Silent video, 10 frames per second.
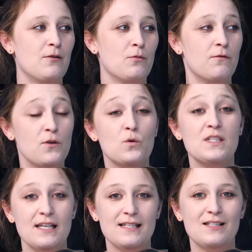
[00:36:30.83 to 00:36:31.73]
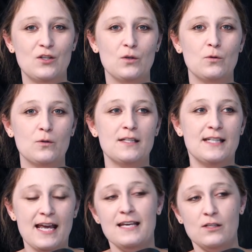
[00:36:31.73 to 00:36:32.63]
refuses to
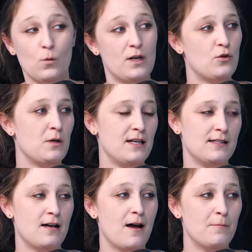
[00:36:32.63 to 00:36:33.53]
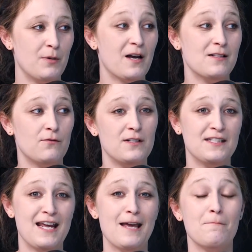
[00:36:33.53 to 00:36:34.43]
say he's a witch when he's not because of his
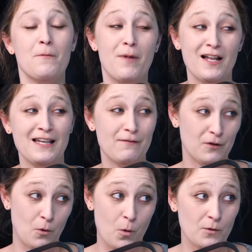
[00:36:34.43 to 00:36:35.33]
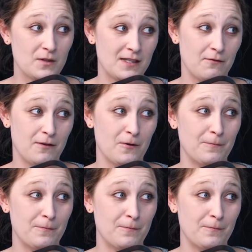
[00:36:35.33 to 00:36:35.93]
name. Molly even quotes the film.